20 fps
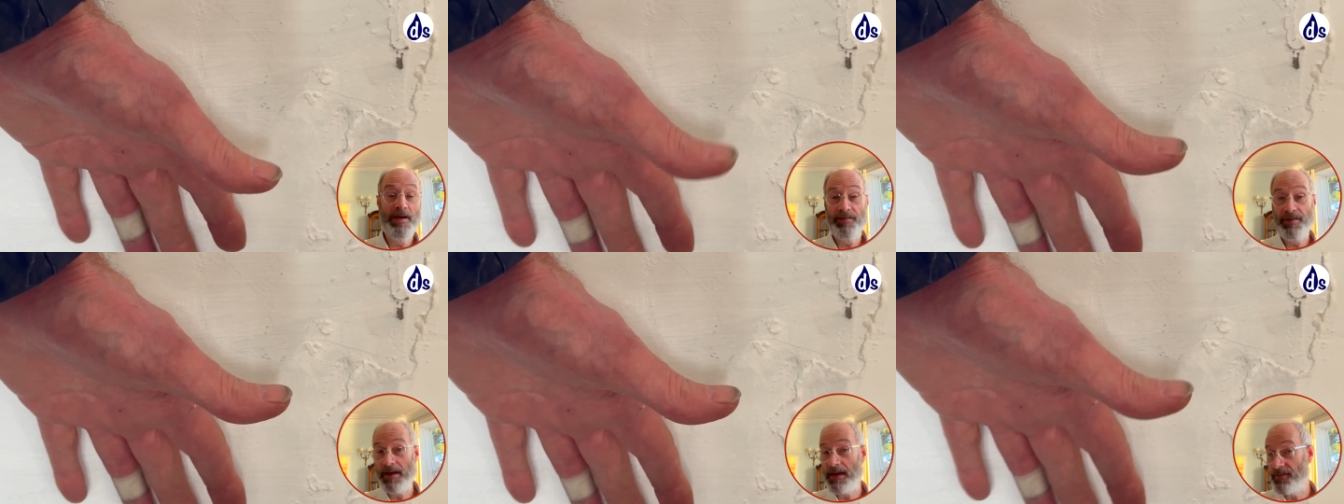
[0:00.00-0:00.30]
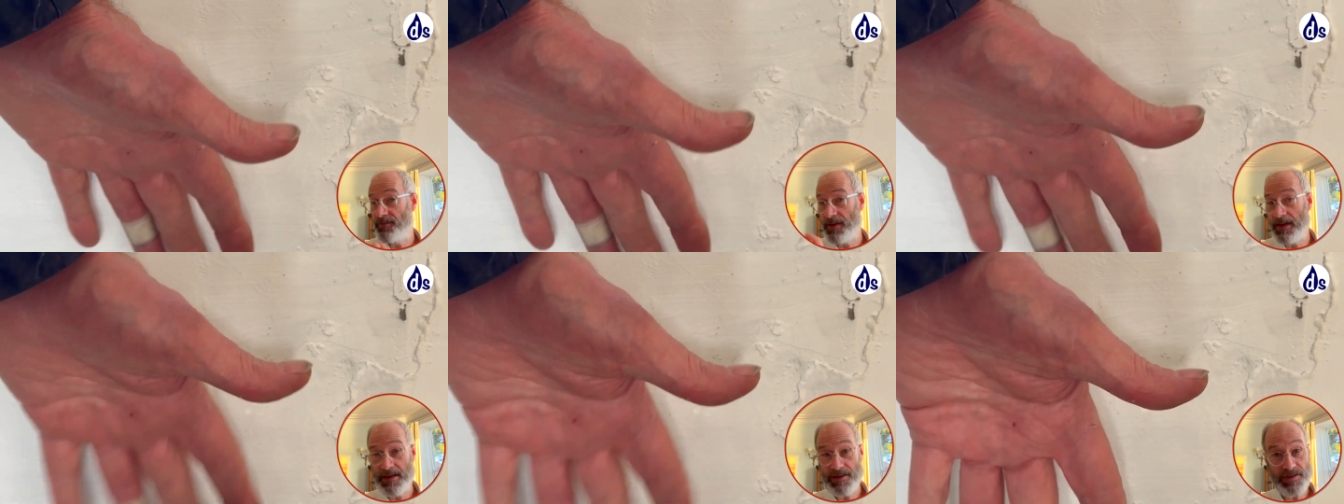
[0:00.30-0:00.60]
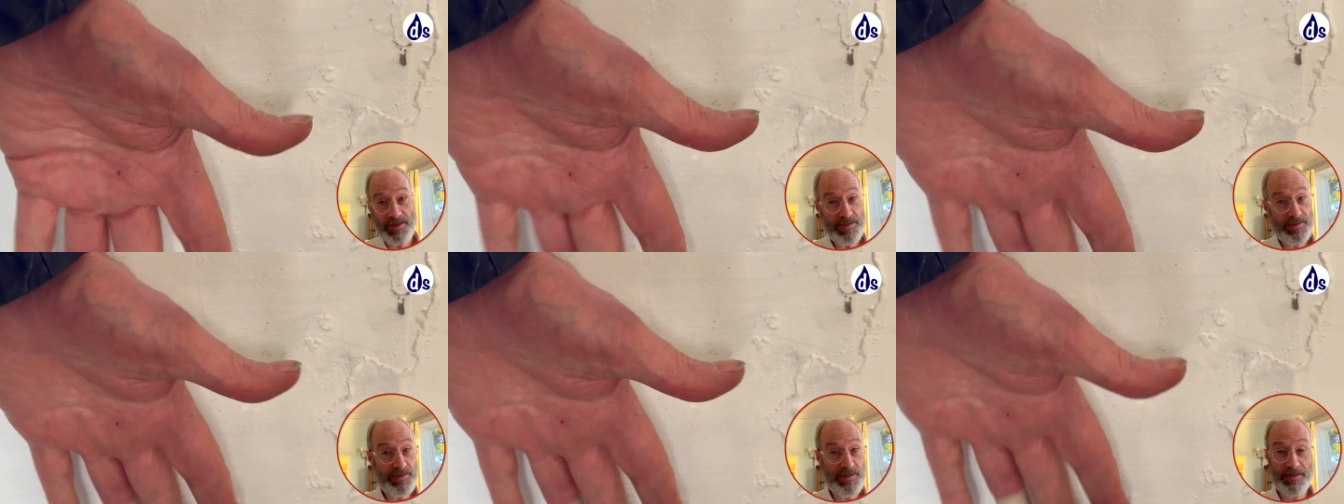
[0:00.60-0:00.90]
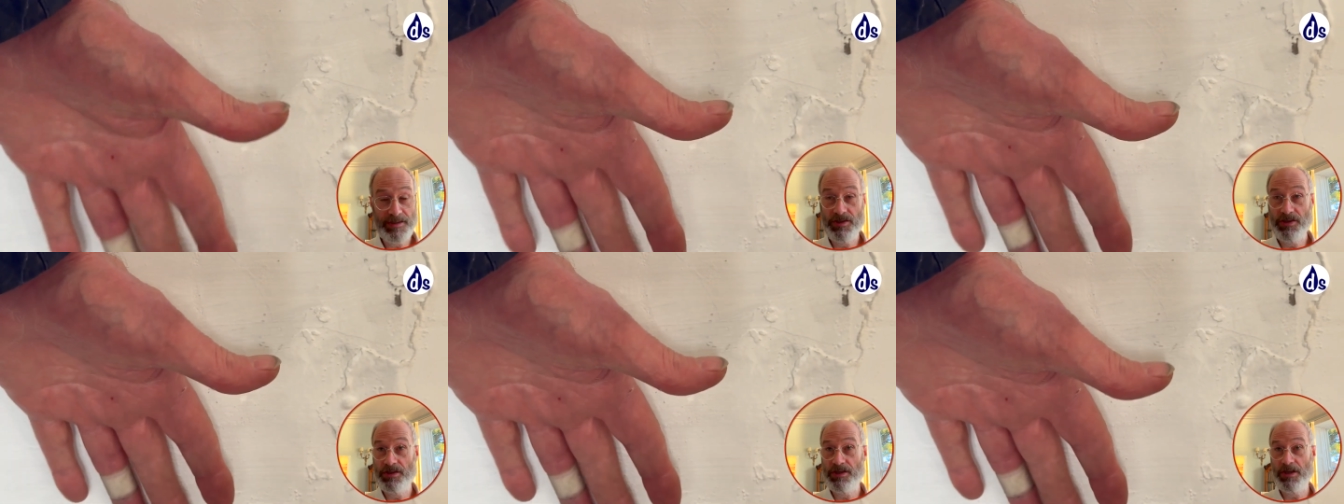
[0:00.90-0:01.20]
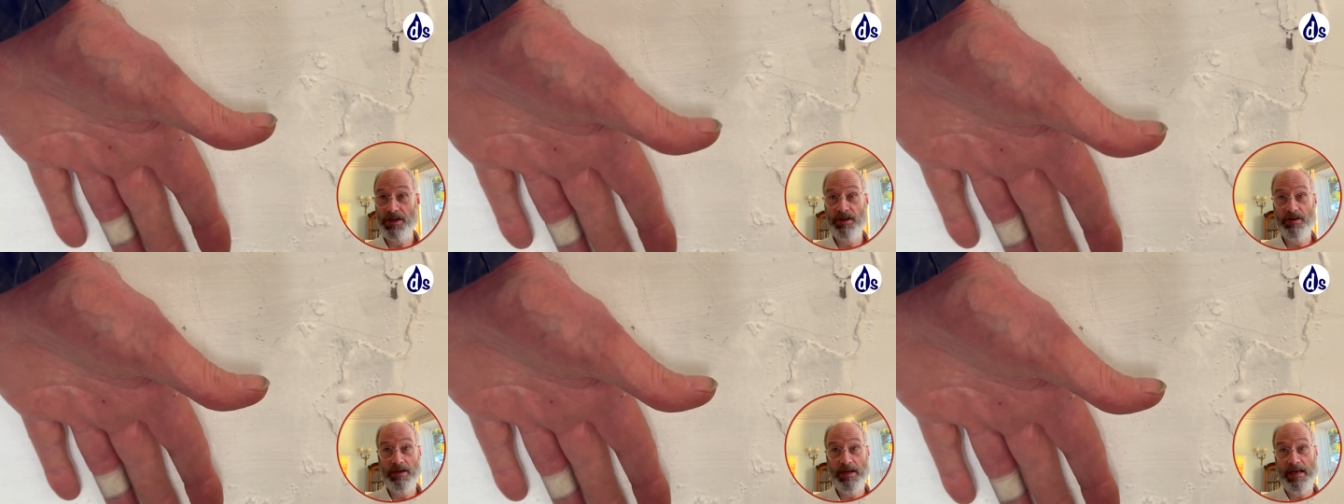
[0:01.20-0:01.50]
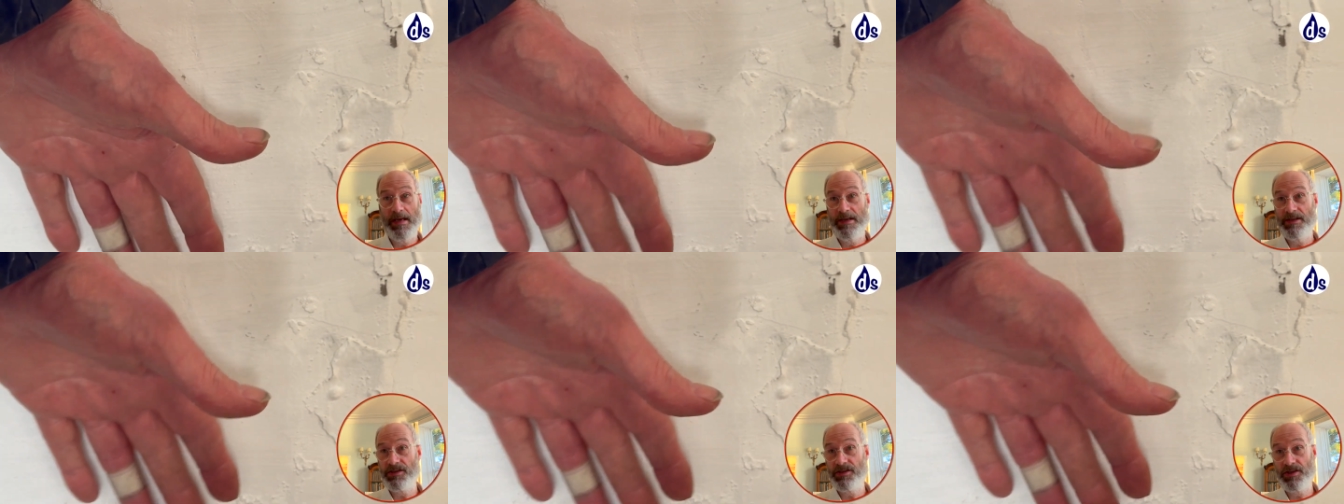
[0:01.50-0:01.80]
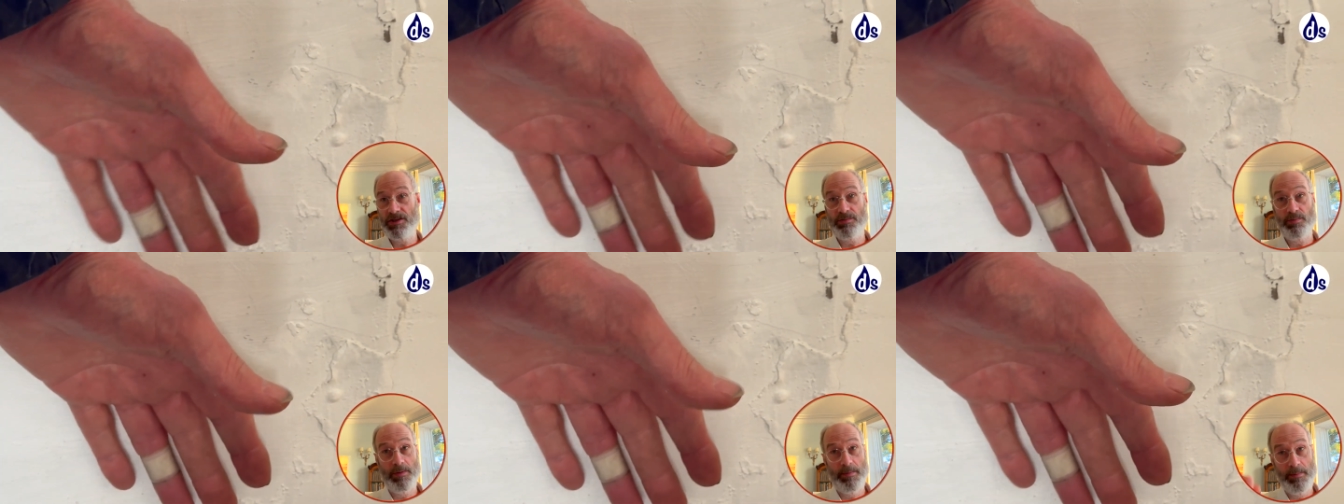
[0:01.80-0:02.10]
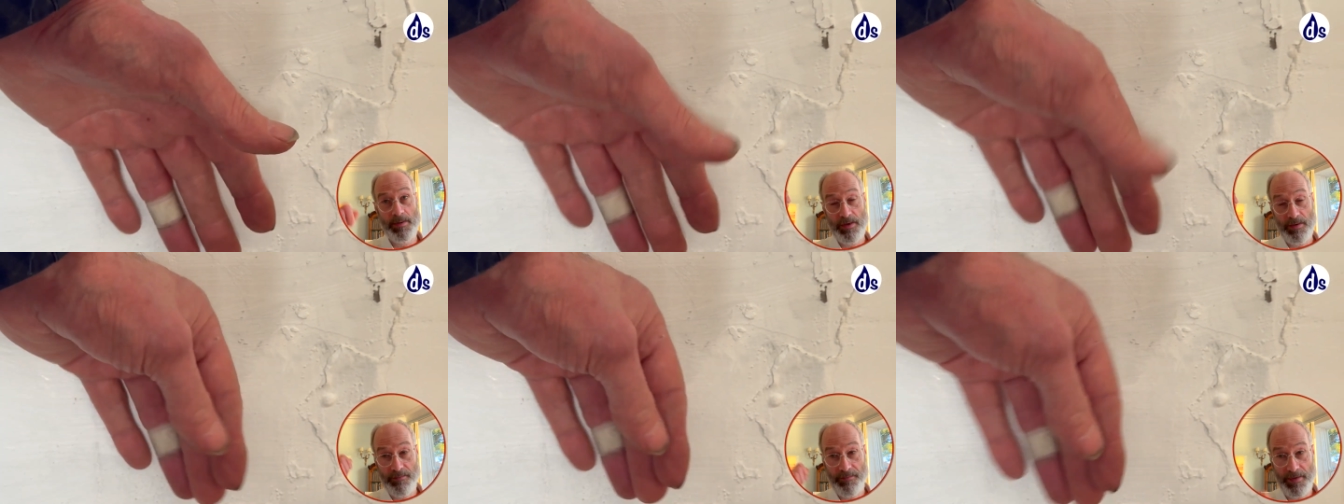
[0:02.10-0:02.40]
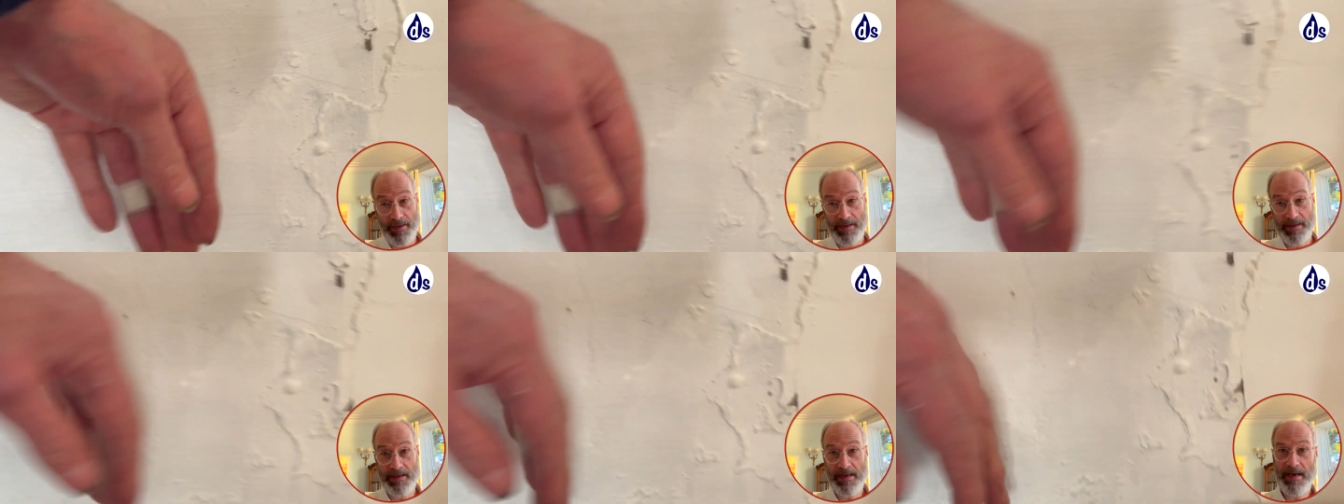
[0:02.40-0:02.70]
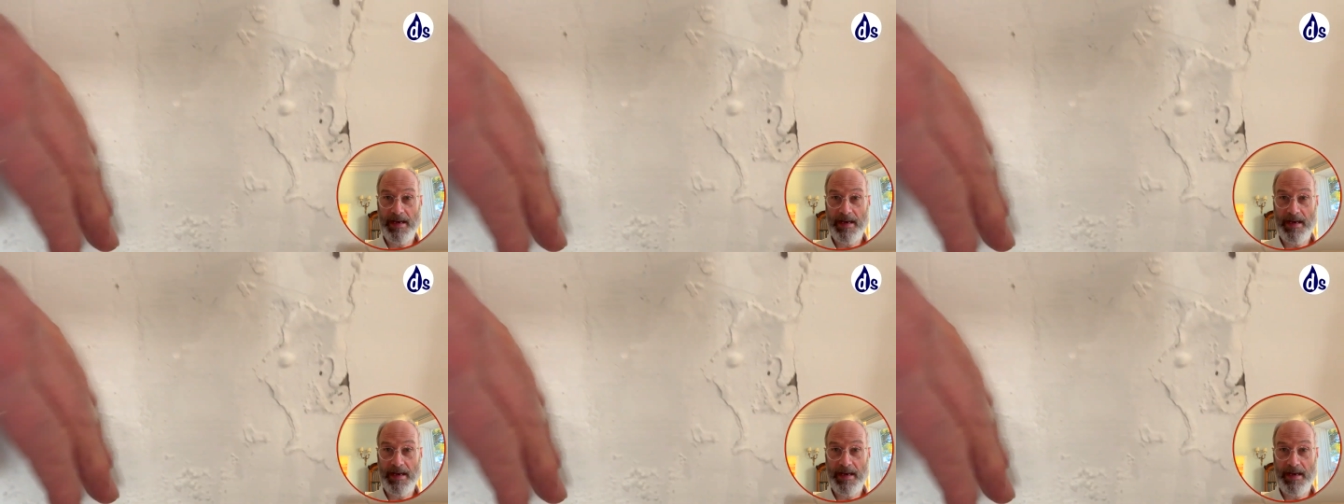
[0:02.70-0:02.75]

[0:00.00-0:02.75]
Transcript: The easiest thing to do is just remove it.